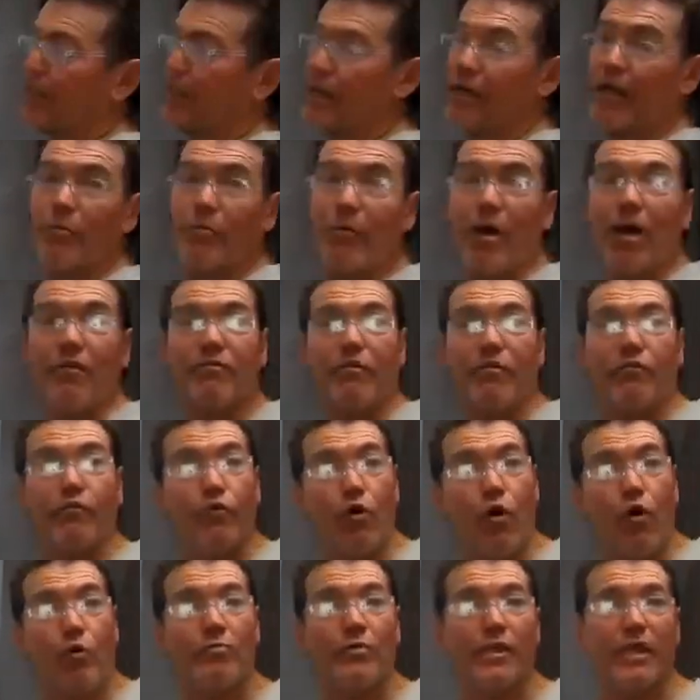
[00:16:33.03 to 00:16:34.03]
here. We have to
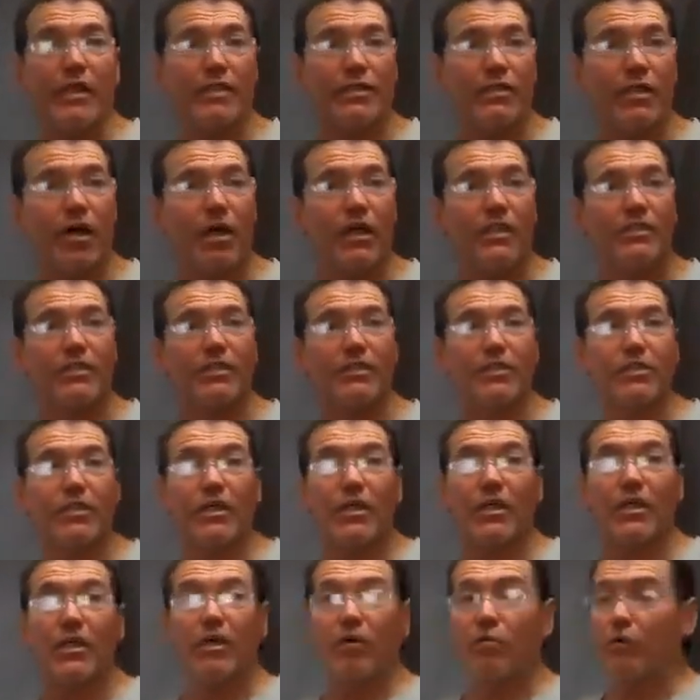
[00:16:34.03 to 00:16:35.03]
form the assize,
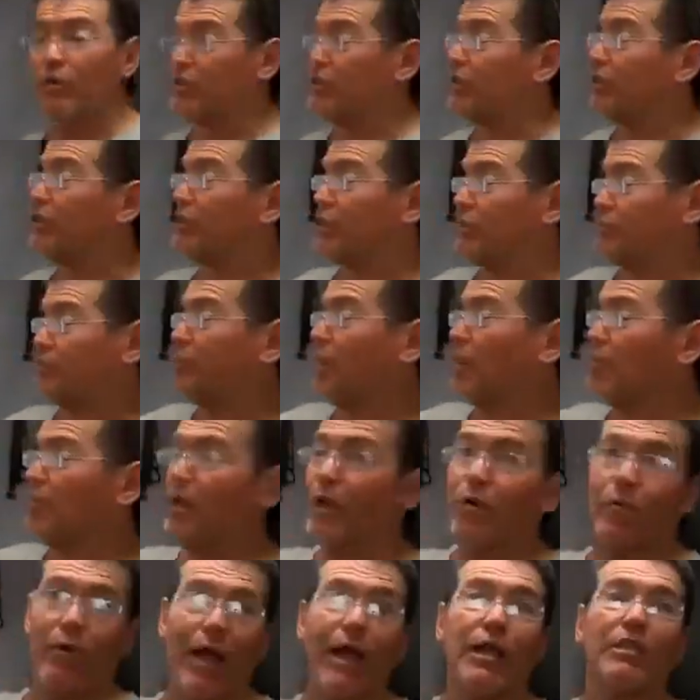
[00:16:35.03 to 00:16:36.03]
which is
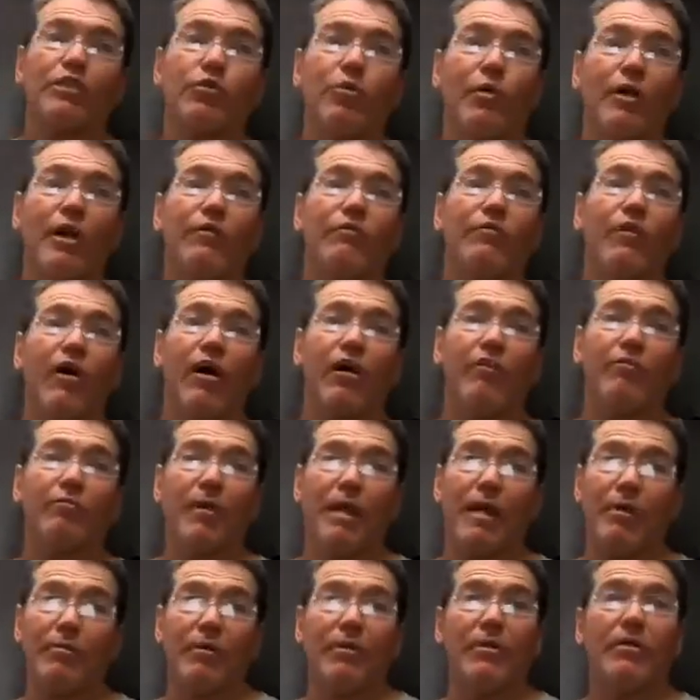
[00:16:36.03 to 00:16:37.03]
probably around 25
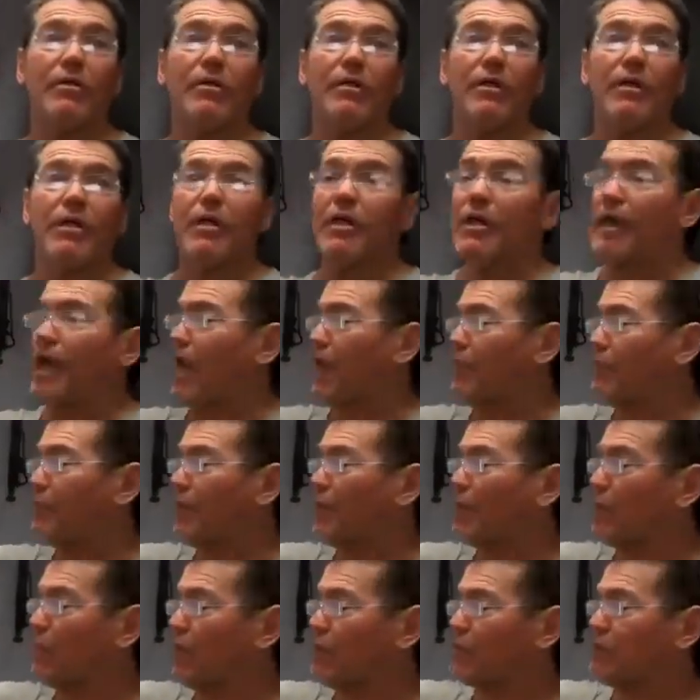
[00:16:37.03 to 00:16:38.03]
people. And
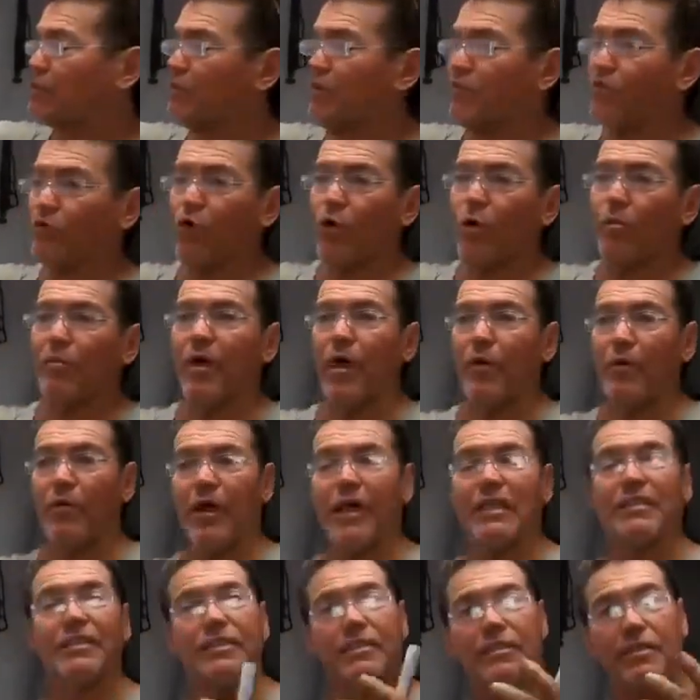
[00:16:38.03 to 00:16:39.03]
then once we form that,
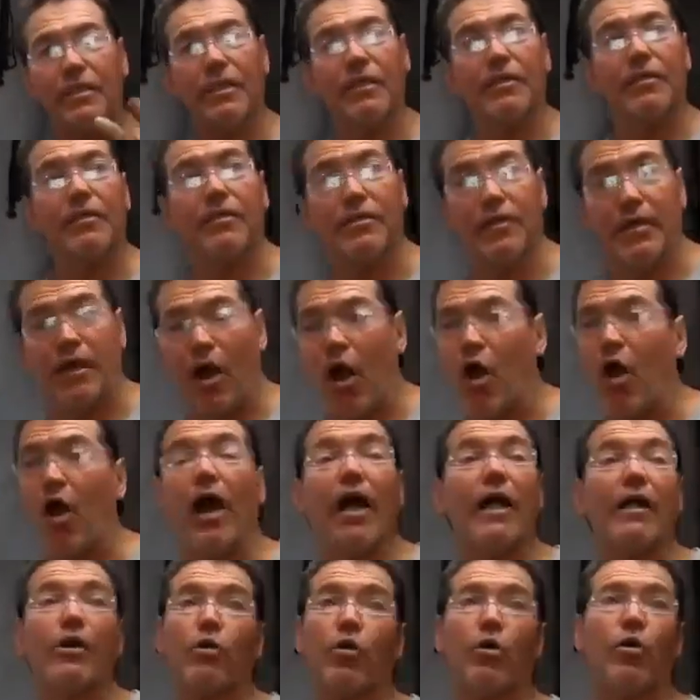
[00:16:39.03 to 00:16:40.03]
that's the
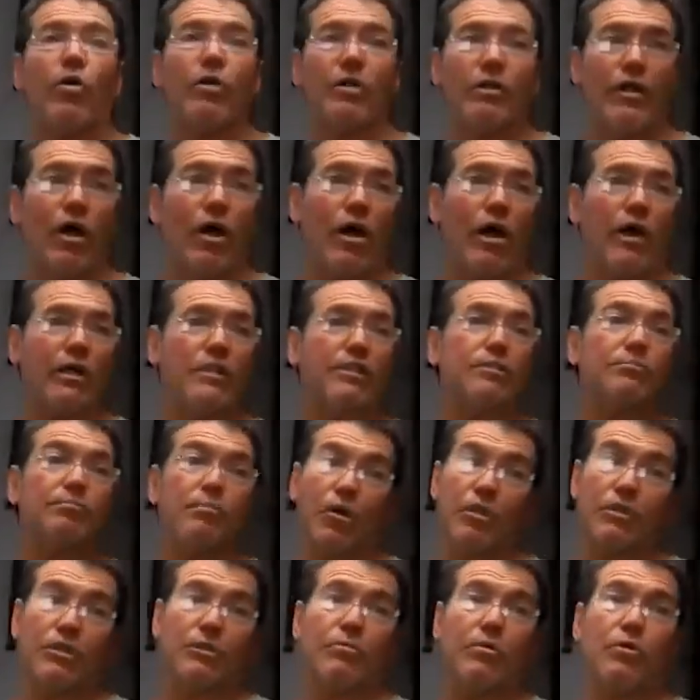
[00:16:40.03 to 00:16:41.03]
high court, the highest
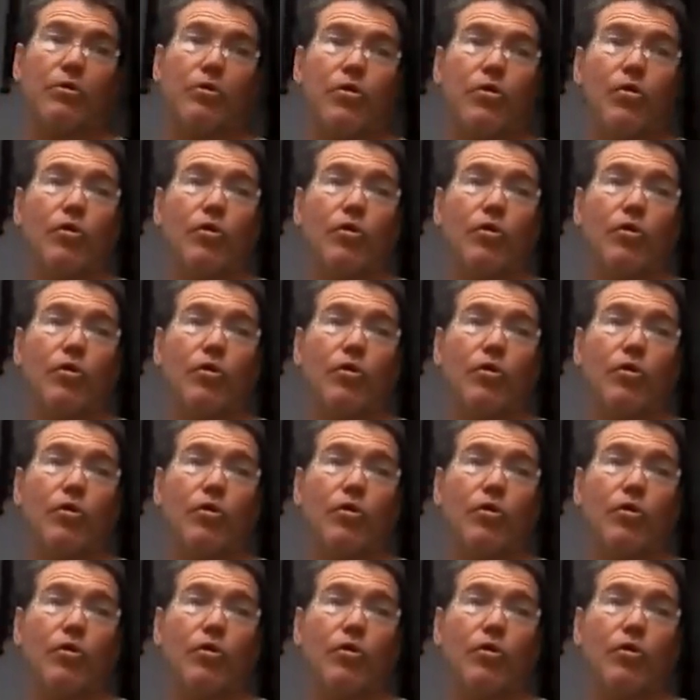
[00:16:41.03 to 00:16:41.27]
possible court.